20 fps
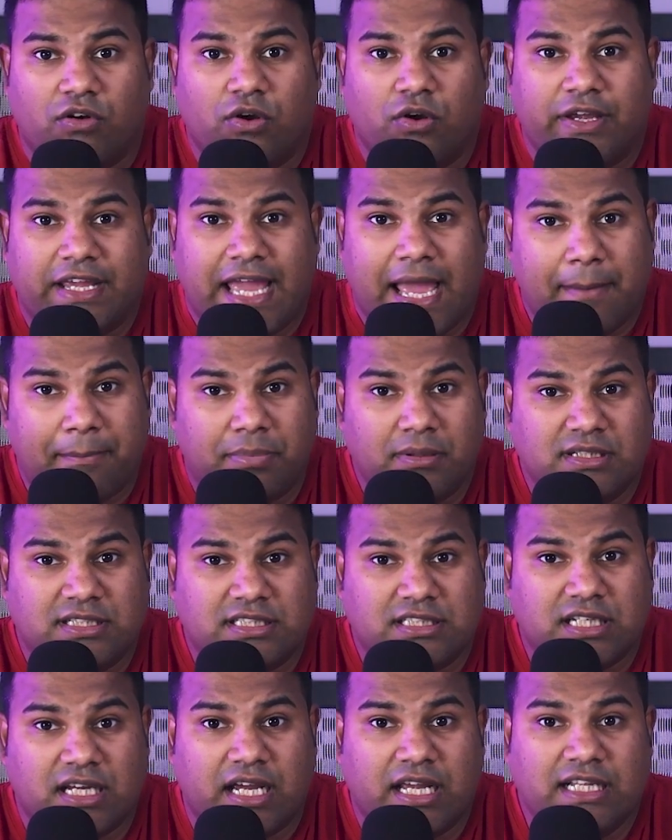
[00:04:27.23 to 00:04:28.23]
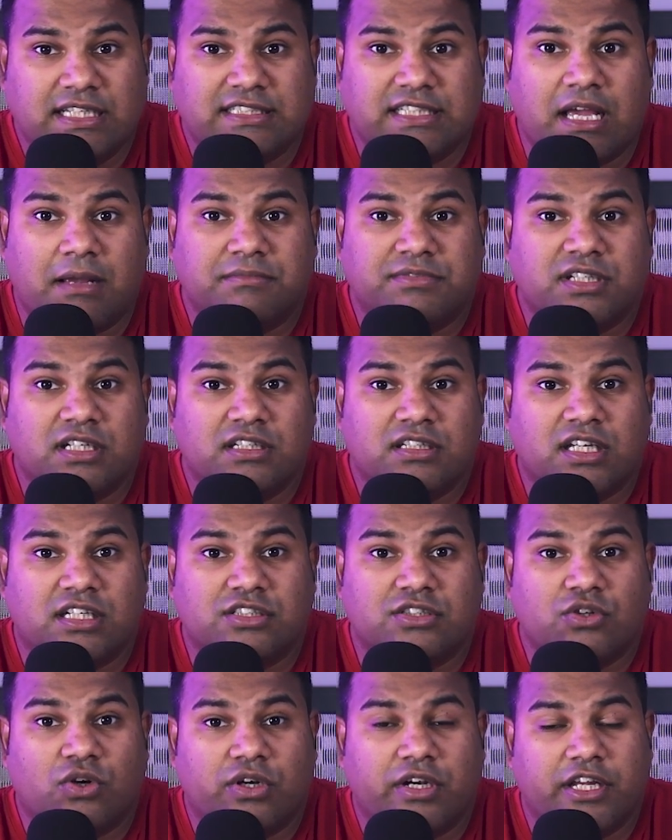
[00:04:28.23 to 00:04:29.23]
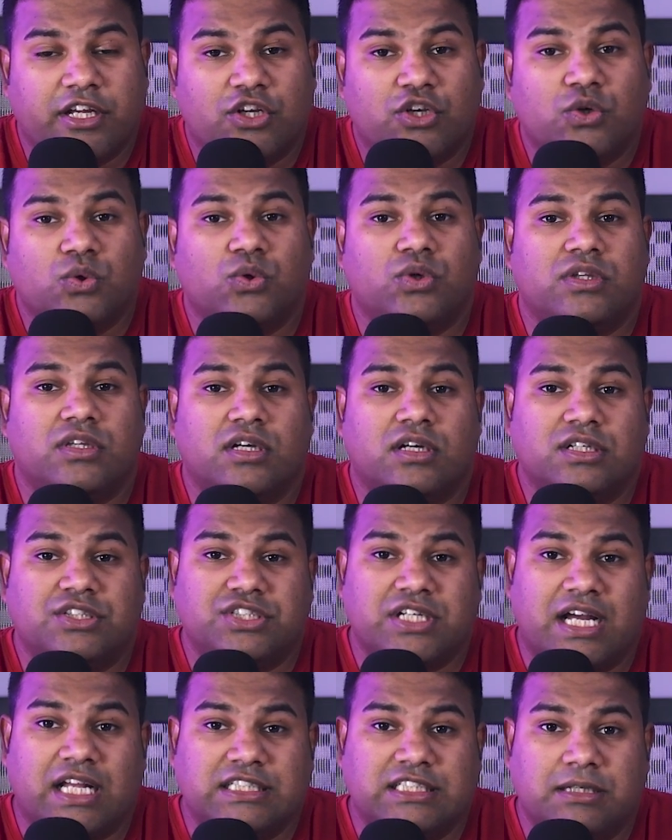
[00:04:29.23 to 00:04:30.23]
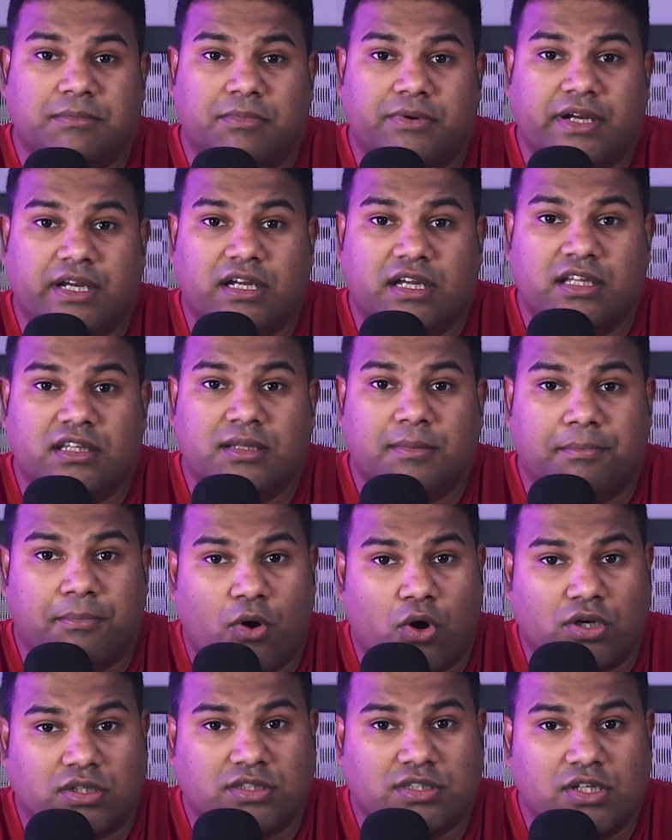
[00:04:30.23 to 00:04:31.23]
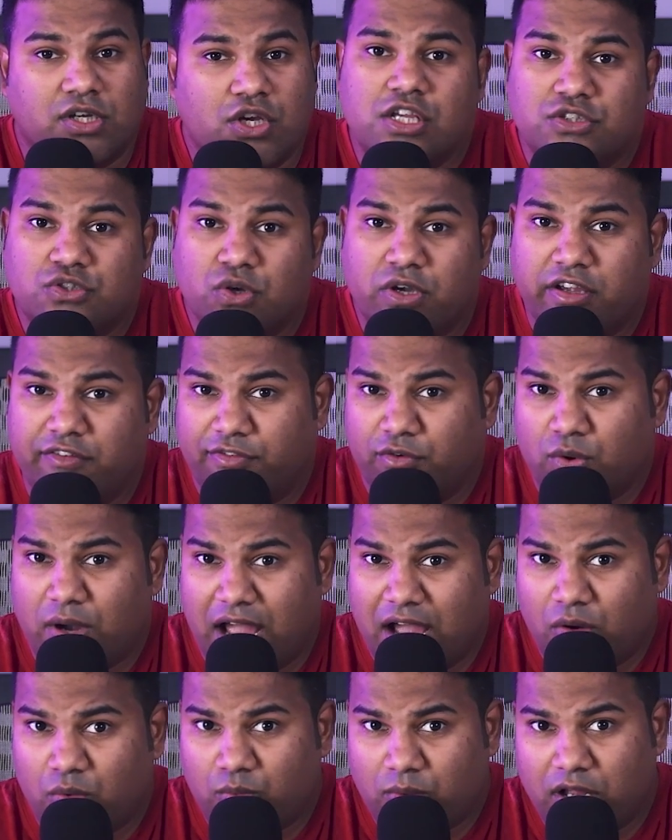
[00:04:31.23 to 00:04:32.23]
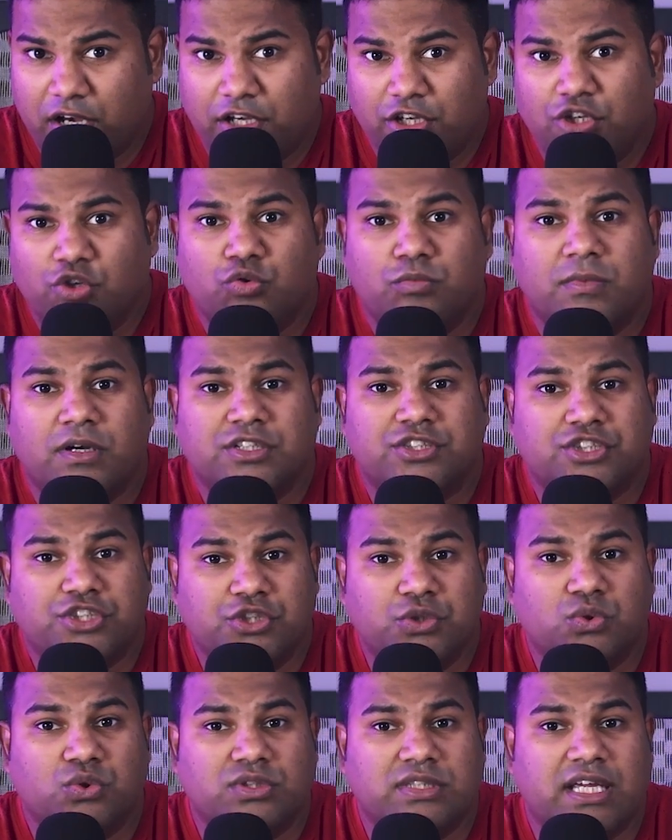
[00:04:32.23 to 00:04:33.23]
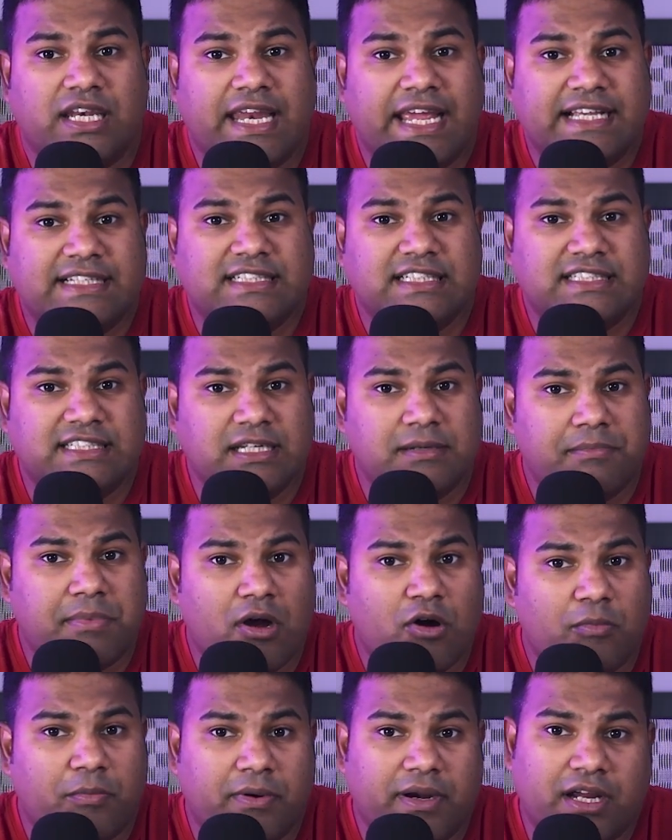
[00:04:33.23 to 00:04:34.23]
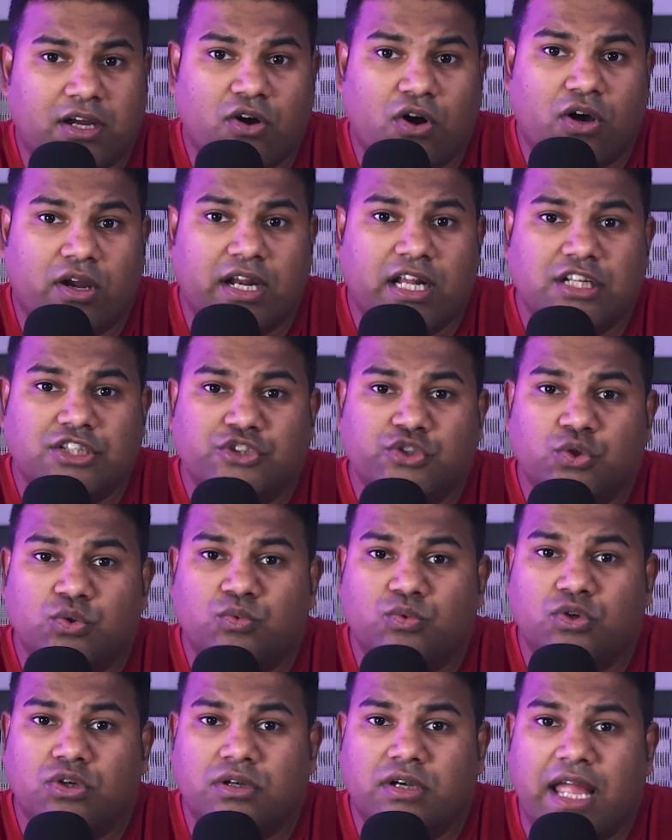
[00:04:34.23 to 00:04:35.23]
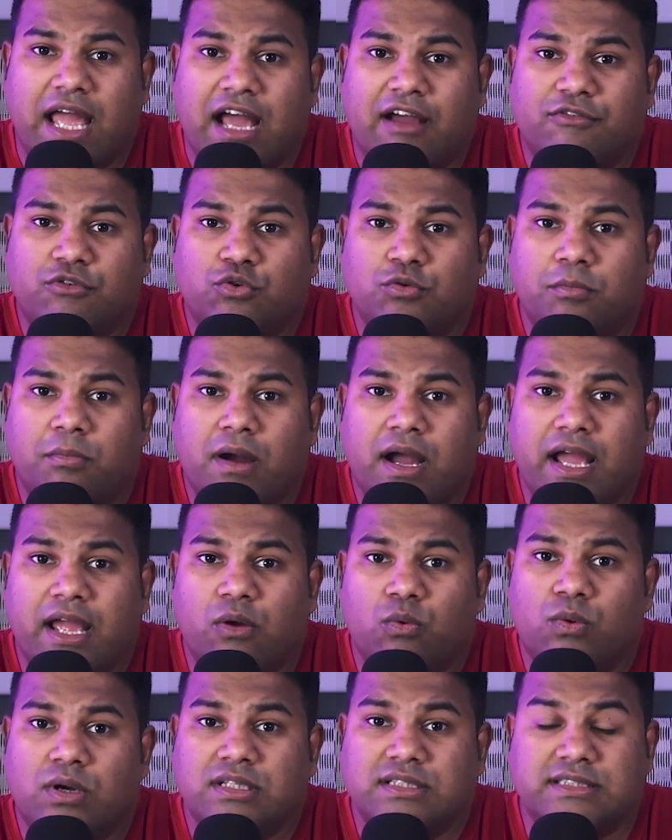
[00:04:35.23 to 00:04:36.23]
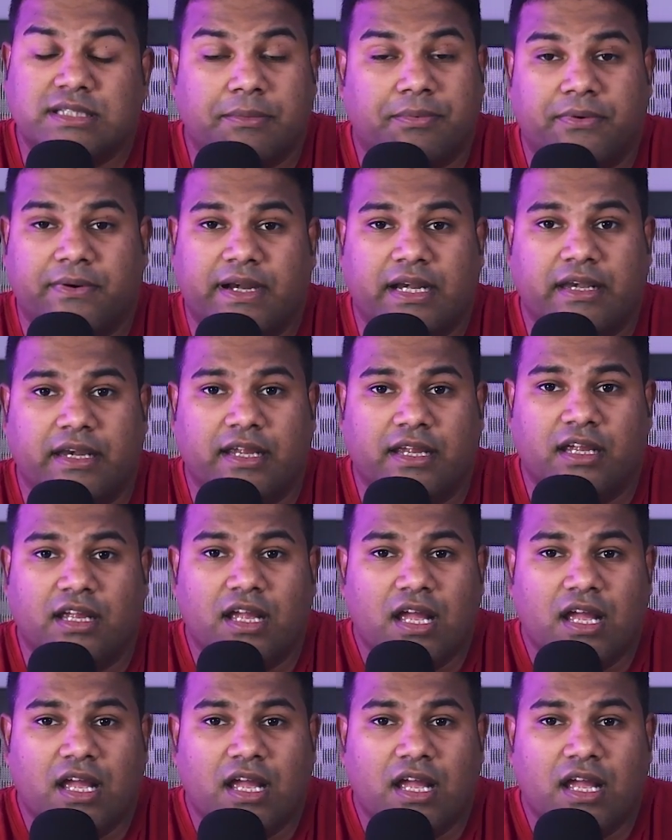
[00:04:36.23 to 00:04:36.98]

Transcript: Following Apple style, Samsung does not include the charging brick in the box. So if you have one, you must use an existing power brick or else you would have to buy one separately.